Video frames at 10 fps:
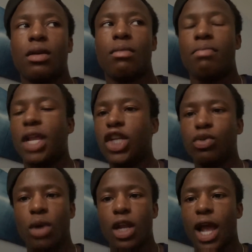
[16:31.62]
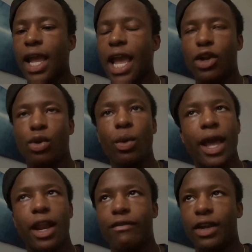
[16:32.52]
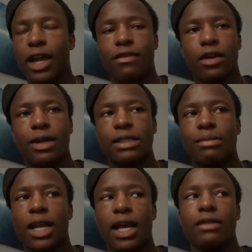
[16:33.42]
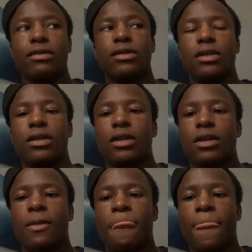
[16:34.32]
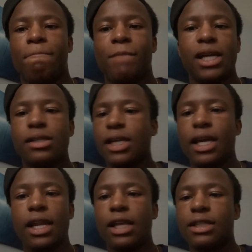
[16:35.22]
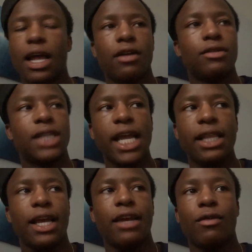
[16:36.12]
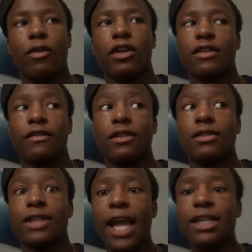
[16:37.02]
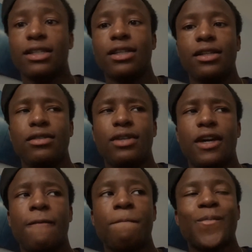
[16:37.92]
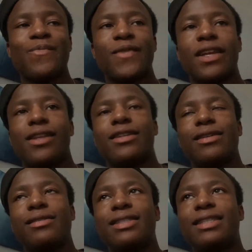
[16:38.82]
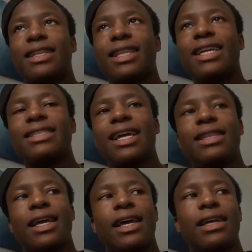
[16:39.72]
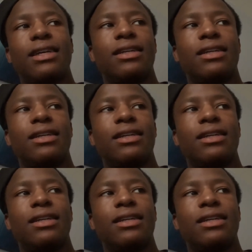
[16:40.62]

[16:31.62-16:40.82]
Bleach water? I can't do that every day for the rest of my life. My skin is not going to take that nicely, So it's things like that.